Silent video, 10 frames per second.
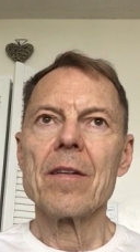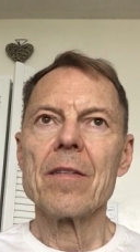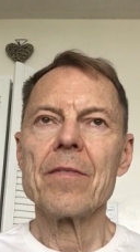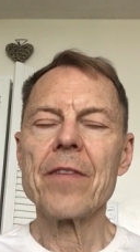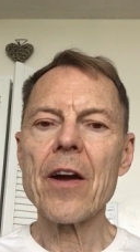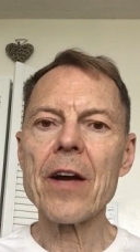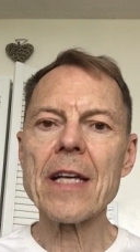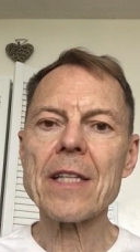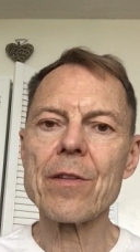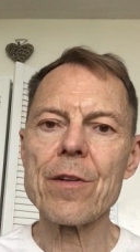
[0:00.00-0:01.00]

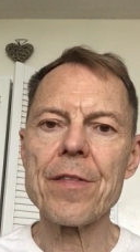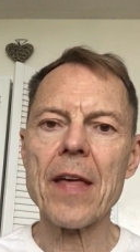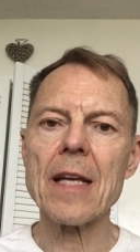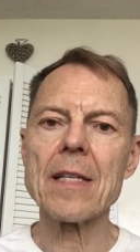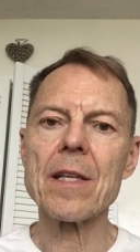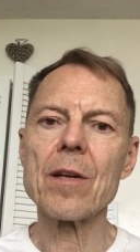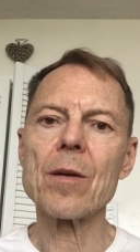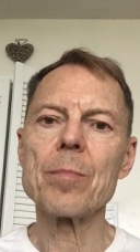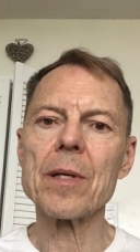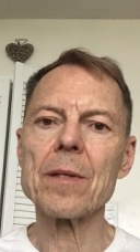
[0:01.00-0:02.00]
various other things that are
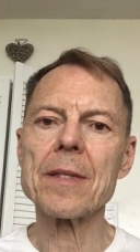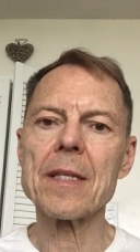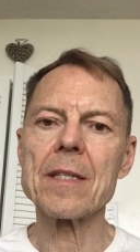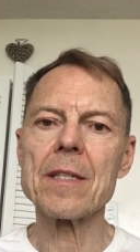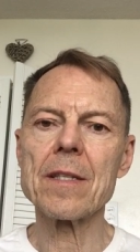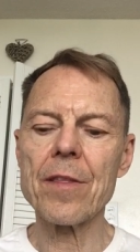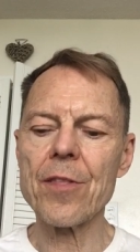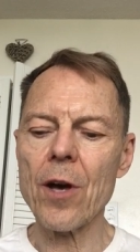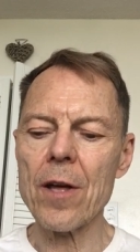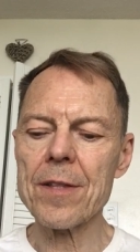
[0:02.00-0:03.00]
built into the
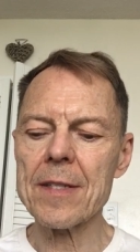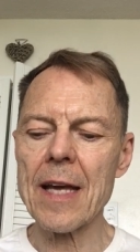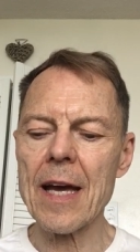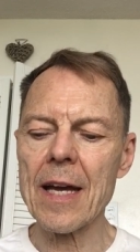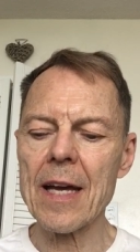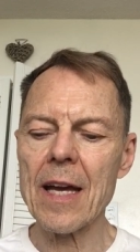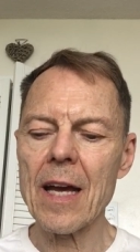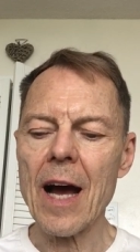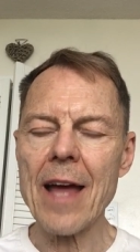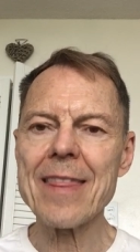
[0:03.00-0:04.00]
Thoth deck,
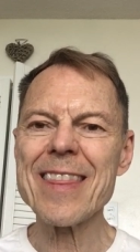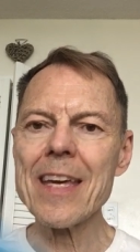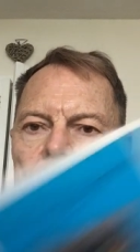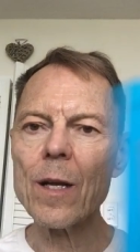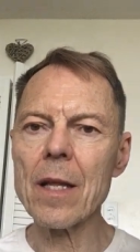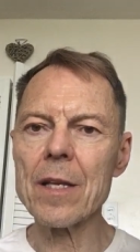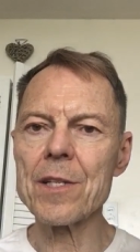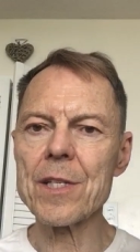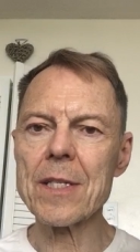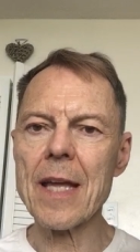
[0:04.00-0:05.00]
I think I'll
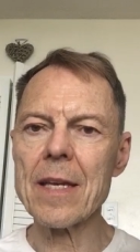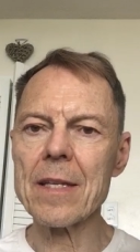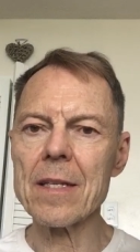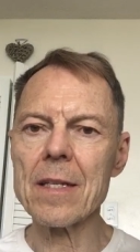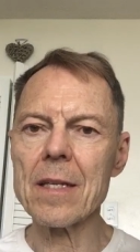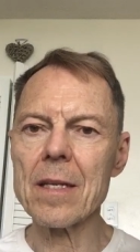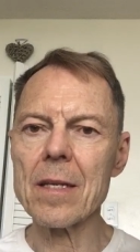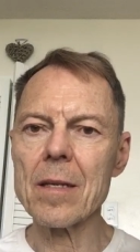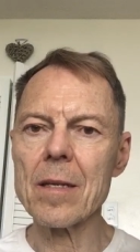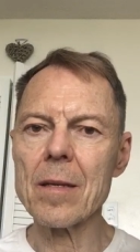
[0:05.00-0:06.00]
understand it
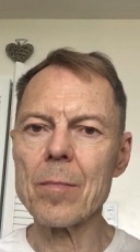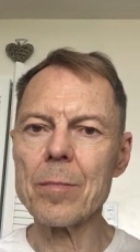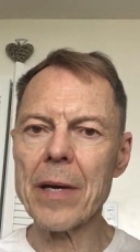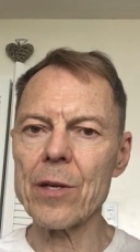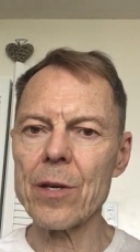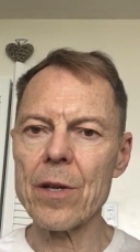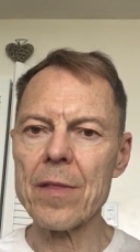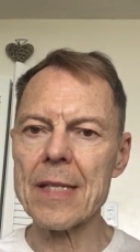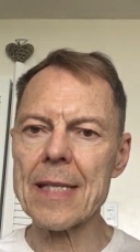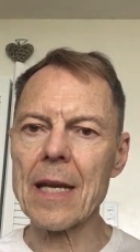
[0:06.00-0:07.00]
better
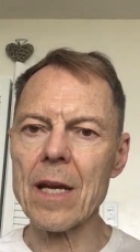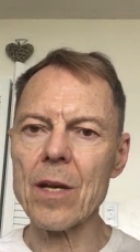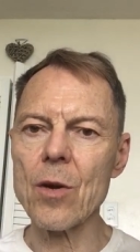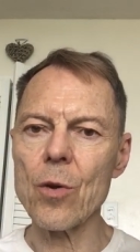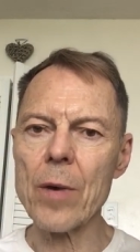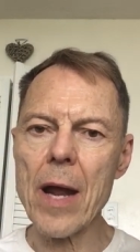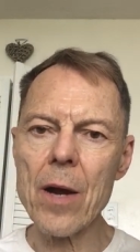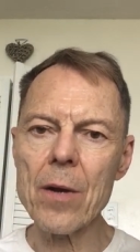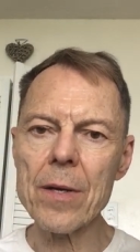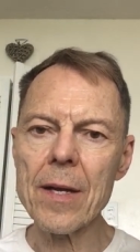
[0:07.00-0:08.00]
the second go
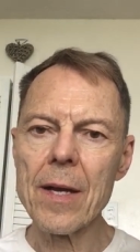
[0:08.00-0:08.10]
round.